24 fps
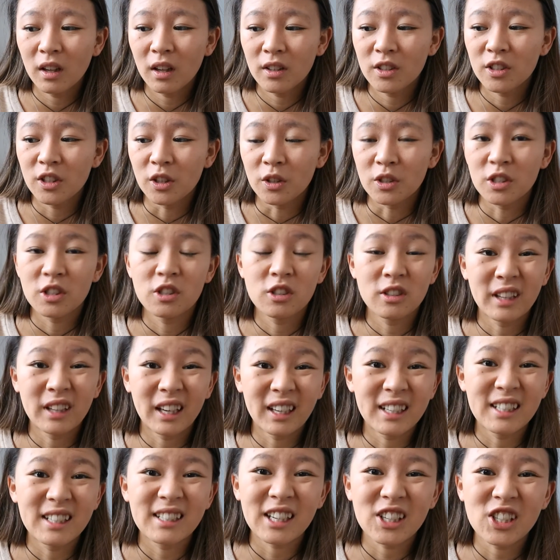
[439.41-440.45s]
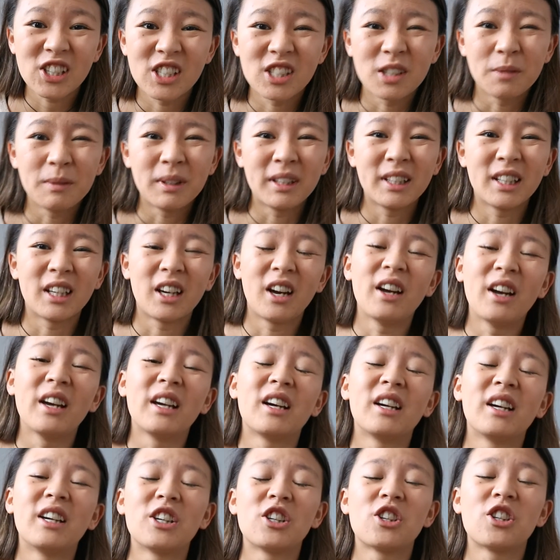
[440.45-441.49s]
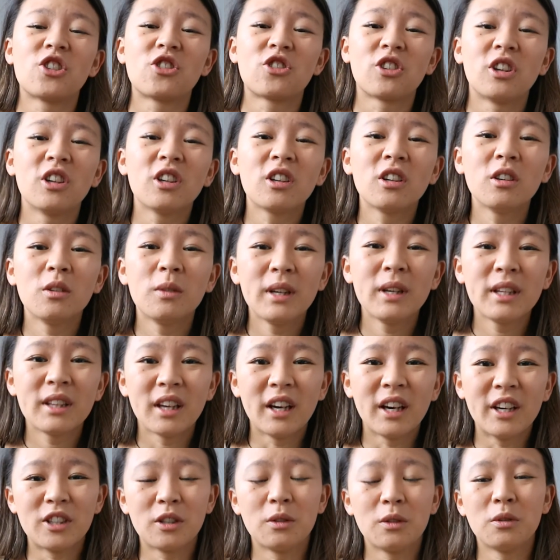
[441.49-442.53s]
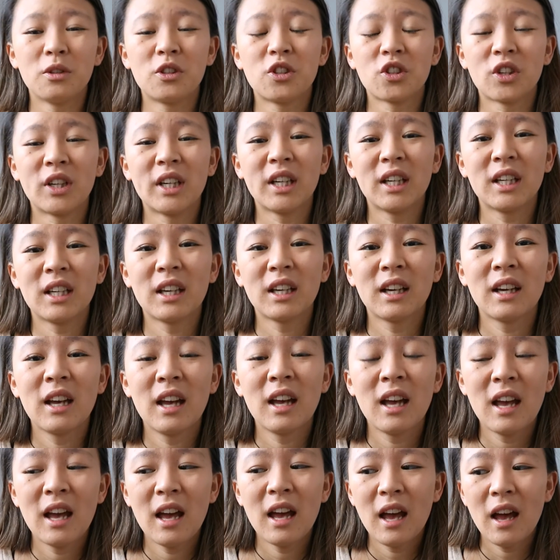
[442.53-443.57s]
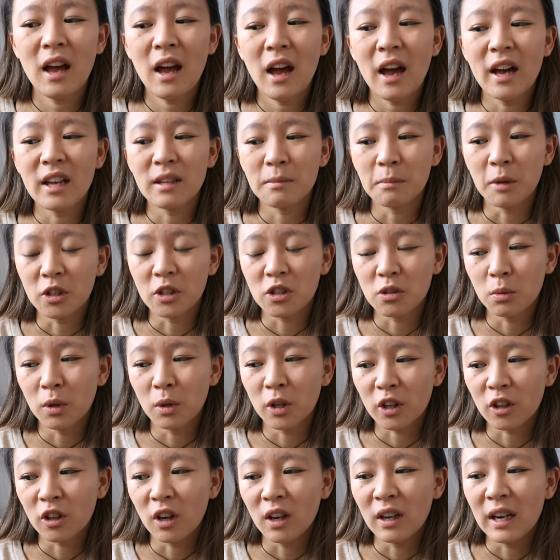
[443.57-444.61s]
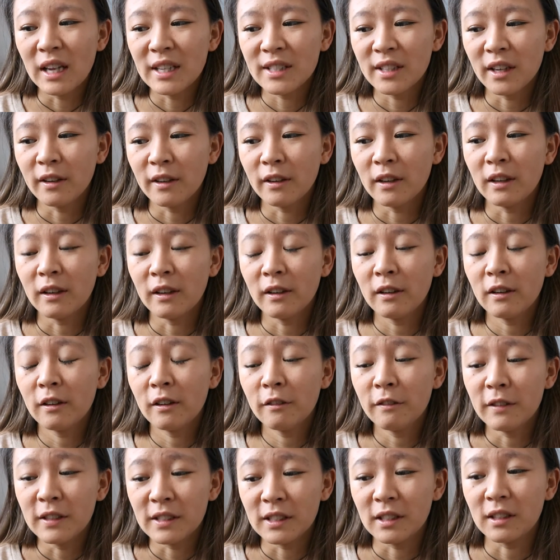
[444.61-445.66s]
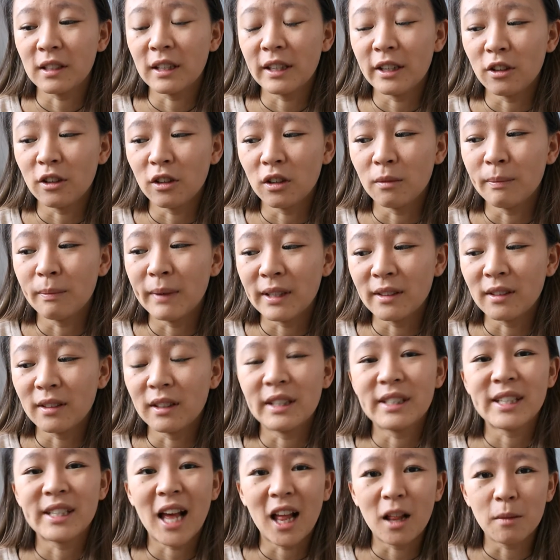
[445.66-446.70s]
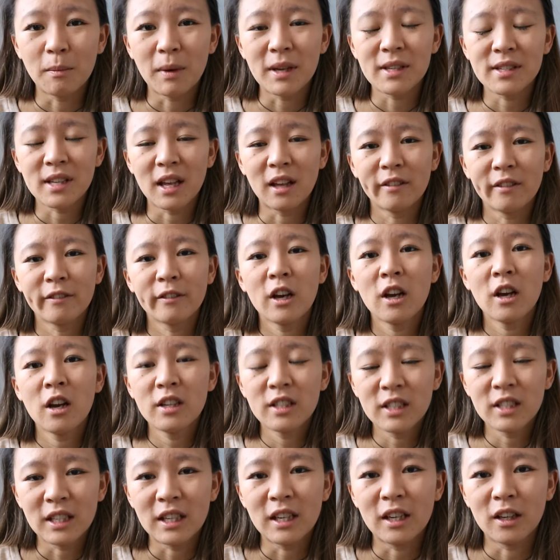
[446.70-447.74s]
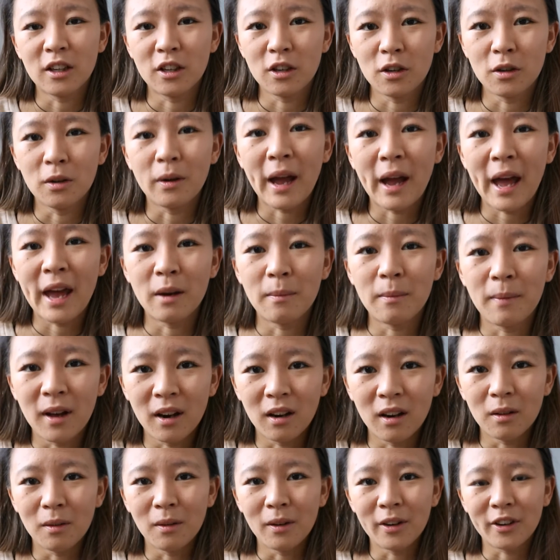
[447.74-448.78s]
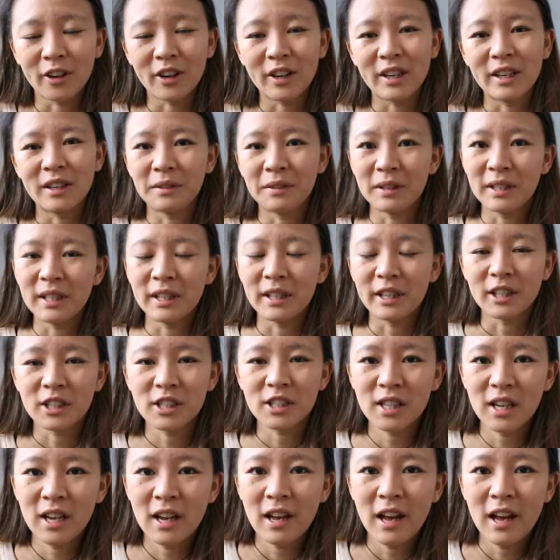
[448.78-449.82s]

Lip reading: So that is actually something that I kind of struggle with. I don't drink as much water unless I physically or mentally tell myself, Tia, go get a bottle of water, you need it.